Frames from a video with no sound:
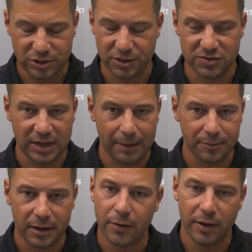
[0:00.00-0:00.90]
should have stopped
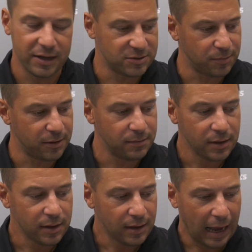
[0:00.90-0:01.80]
it anyways, but
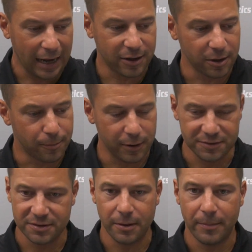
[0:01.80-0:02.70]
I could have put
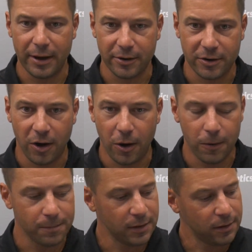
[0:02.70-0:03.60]
us in a better
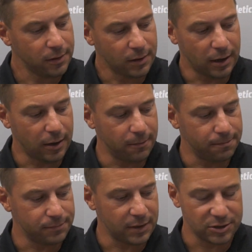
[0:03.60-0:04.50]
call
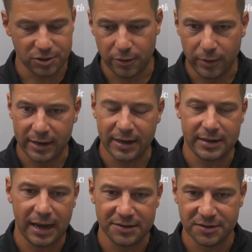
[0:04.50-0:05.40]
and should have
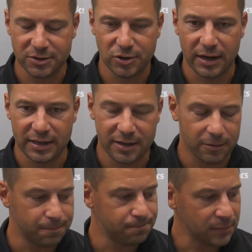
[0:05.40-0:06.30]
recognized it and tried to get
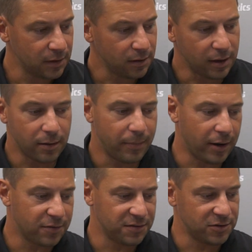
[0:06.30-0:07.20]
them in a
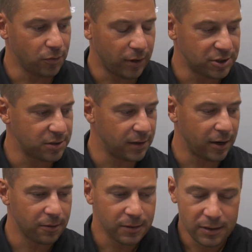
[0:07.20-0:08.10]
better situation
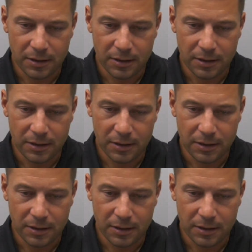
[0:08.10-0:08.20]
there.